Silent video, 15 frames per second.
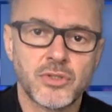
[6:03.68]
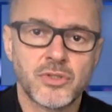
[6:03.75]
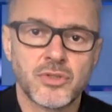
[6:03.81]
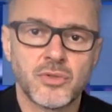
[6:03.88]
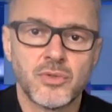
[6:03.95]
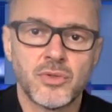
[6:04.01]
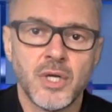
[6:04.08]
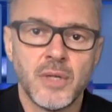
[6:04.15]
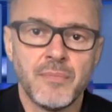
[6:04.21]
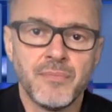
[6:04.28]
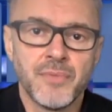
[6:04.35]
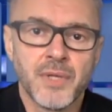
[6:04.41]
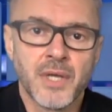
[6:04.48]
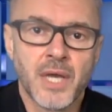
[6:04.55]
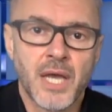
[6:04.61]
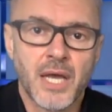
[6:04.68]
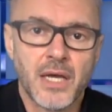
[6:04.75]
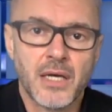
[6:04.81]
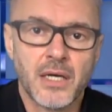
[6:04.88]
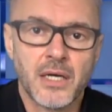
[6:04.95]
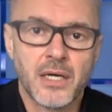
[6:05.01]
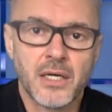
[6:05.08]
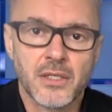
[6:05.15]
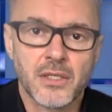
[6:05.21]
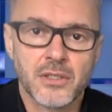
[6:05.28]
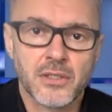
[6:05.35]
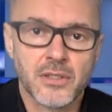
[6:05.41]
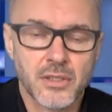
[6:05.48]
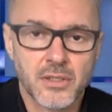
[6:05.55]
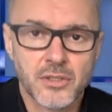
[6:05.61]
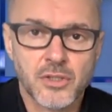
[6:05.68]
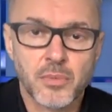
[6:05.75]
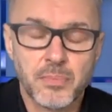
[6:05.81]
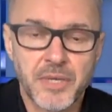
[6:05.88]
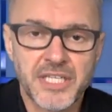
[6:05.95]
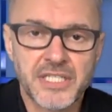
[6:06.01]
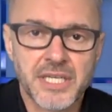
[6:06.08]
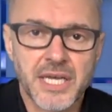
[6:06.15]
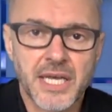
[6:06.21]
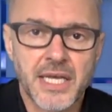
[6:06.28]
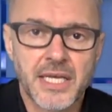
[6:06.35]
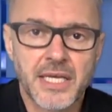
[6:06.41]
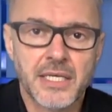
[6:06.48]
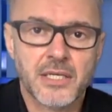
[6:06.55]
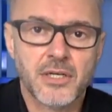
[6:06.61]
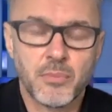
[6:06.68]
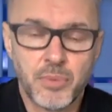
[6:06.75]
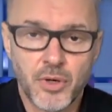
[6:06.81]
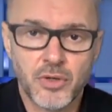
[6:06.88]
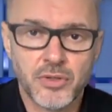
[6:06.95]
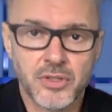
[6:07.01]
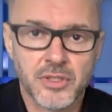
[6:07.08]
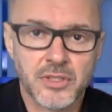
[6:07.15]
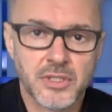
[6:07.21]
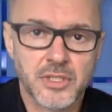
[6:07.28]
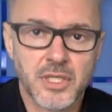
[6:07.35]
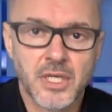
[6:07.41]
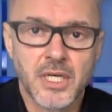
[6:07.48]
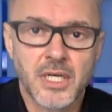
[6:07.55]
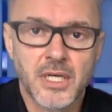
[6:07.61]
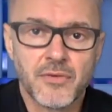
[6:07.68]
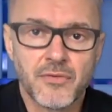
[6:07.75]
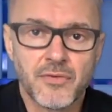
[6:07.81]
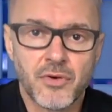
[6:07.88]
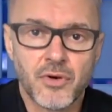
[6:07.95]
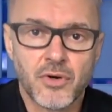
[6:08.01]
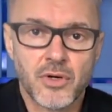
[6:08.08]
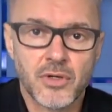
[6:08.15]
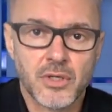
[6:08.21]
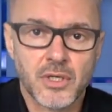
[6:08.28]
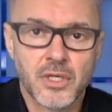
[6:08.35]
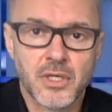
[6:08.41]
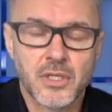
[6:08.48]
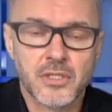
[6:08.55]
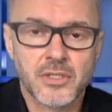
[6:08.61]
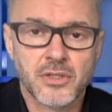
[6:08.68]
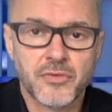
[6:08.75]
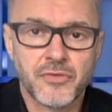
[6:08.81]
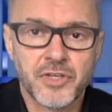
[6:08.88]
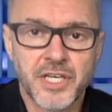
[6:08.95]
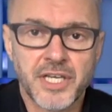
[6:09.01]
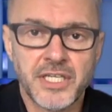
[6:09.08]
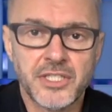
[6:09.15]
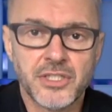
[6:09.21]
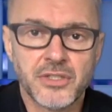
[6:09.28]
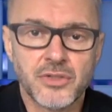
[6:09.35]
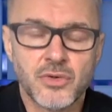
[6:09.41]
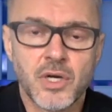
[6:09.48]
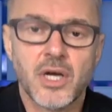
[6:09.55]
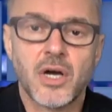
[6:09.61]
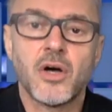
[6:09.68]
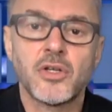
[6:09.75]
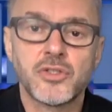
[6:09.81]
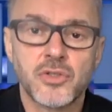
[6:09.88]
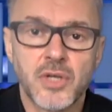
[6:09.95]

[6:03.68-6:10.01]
to submit a component for certification, do I also